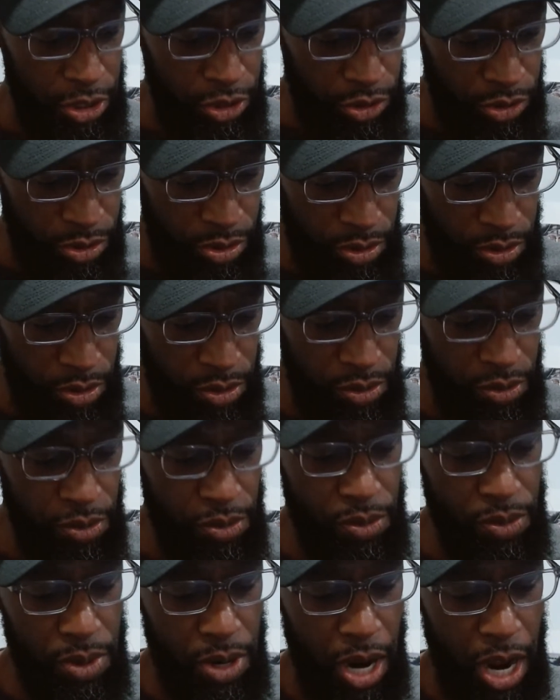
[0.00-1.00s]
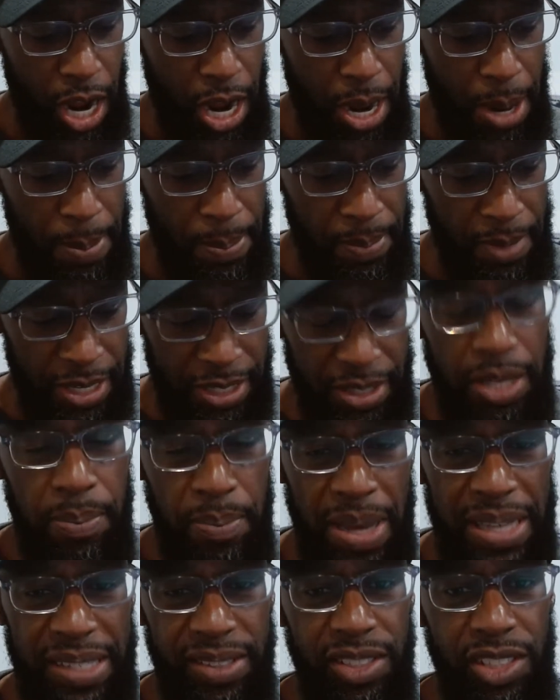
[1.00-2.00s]
it
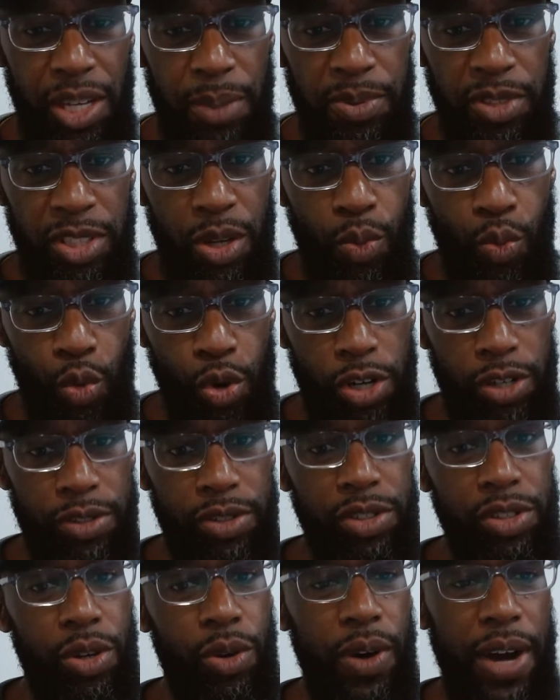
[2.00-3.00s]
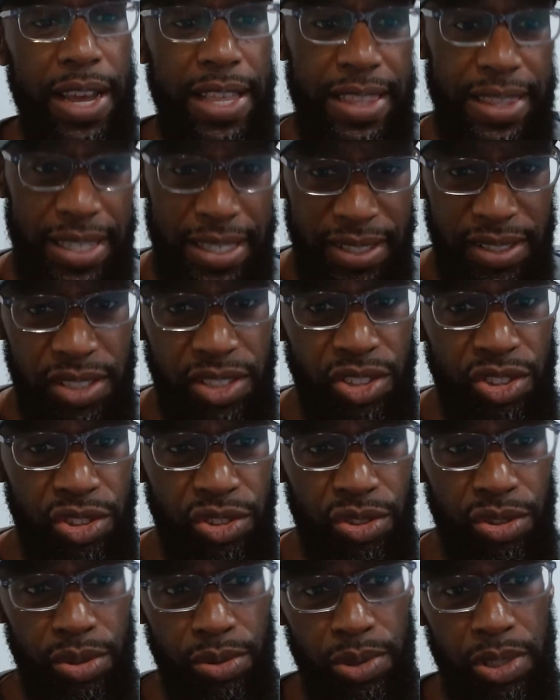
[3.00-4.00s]
messes up some words. So I listened
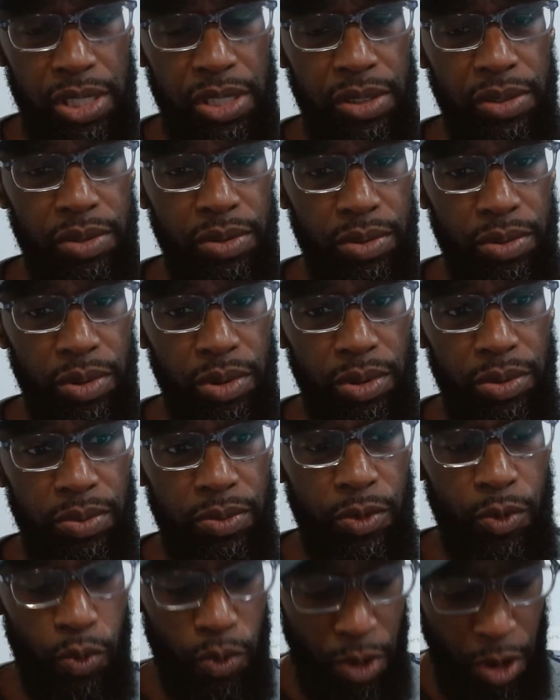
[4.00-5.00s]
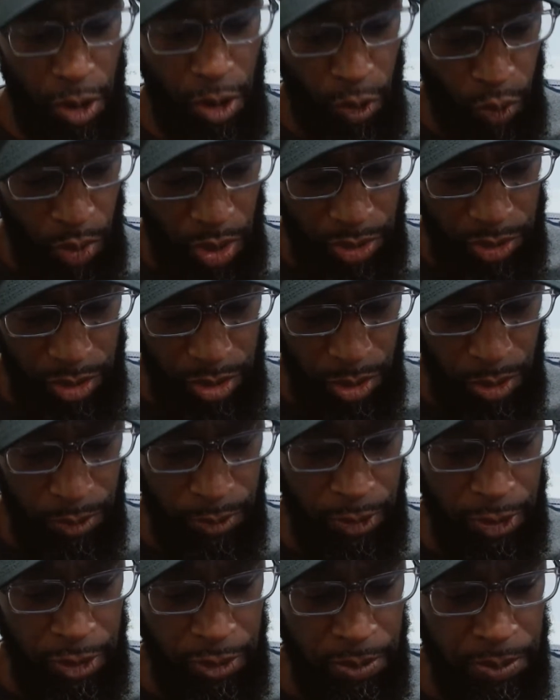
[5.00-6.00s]
to it once
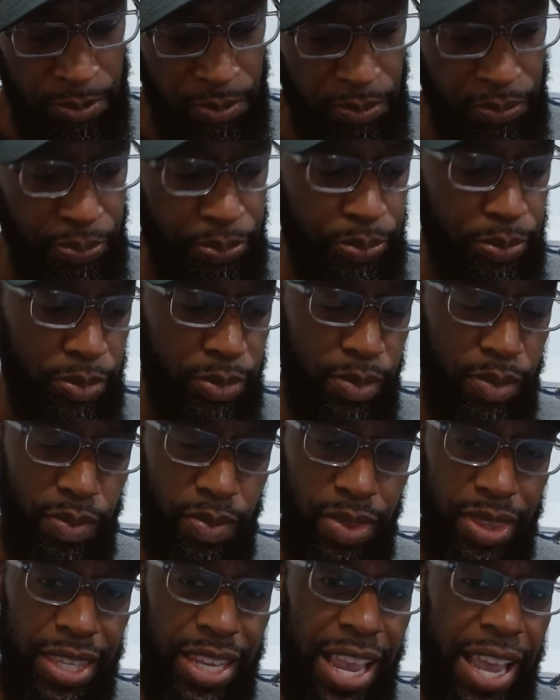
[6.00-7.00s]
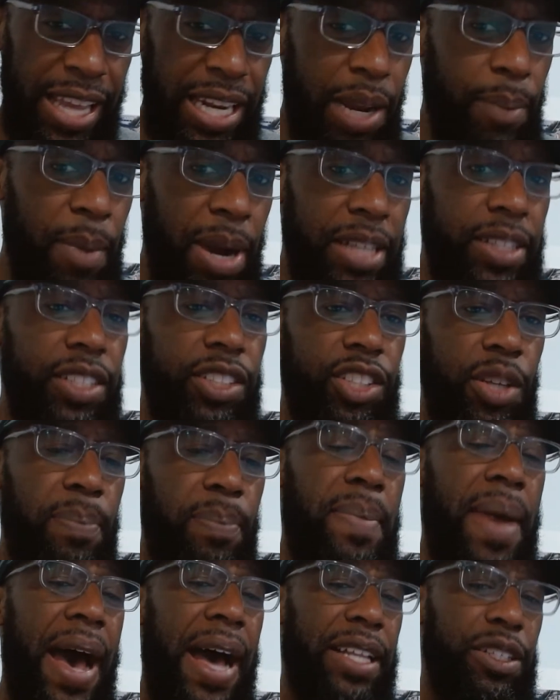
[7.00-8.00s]
over, and I might need to
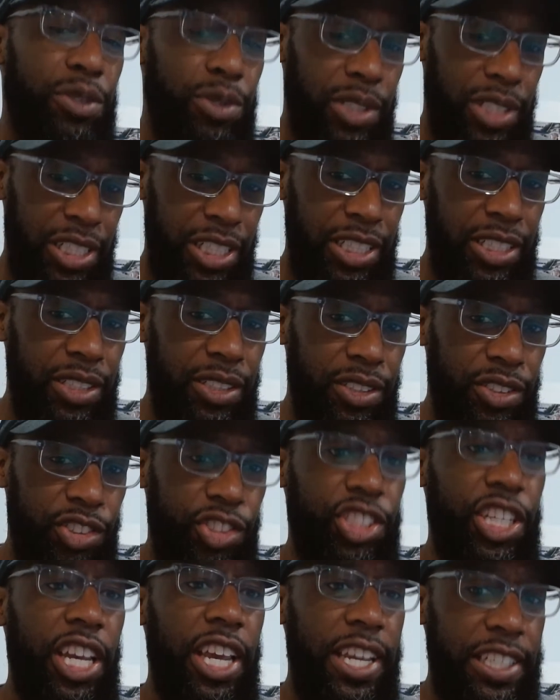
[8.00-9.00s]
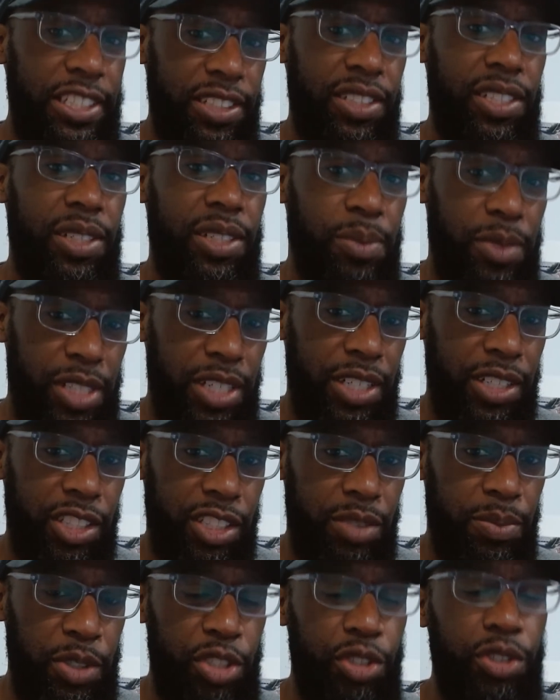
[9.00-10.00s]
manually change some
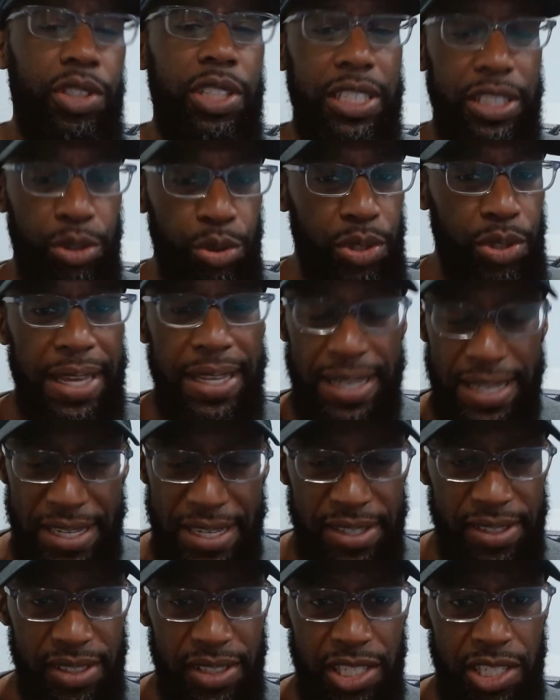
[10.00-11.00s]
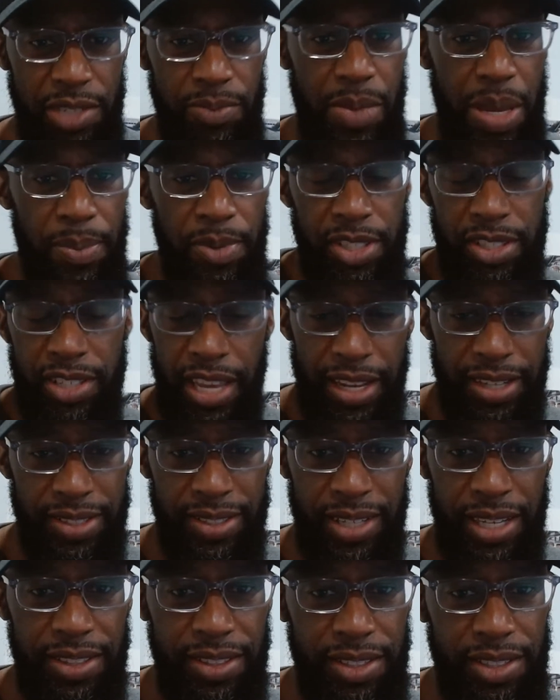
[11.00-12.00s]
things, but you could do that easily. Maybe take a
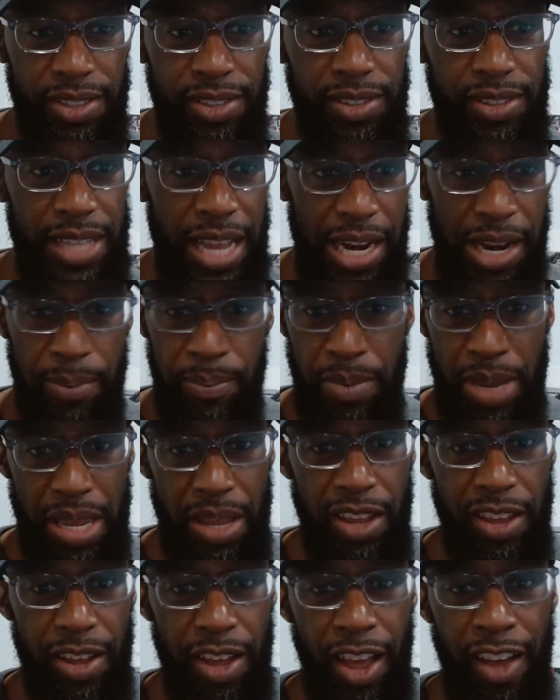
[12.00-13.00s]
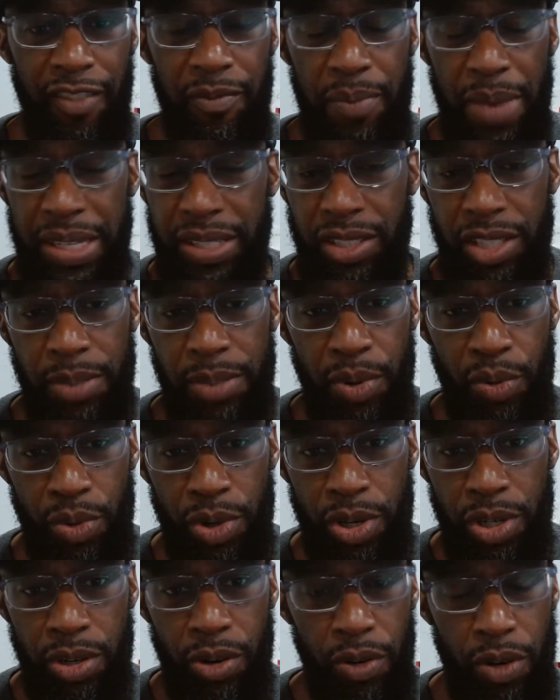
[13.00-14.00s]
sentence that it may have messed up a
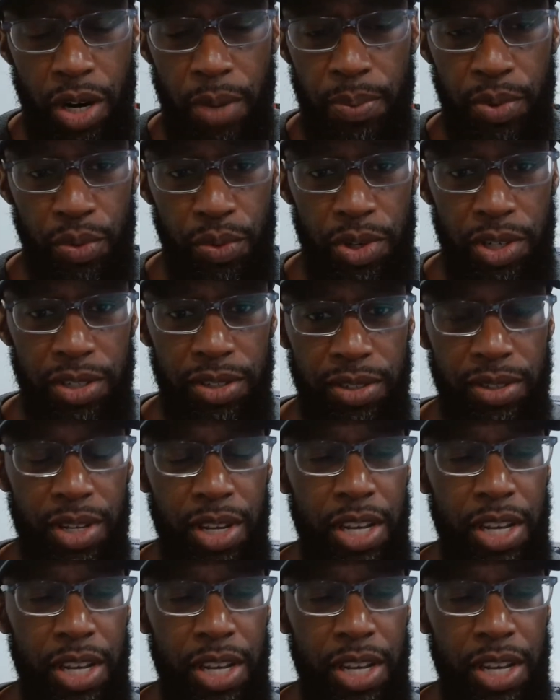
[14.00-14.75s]
word or a couple words,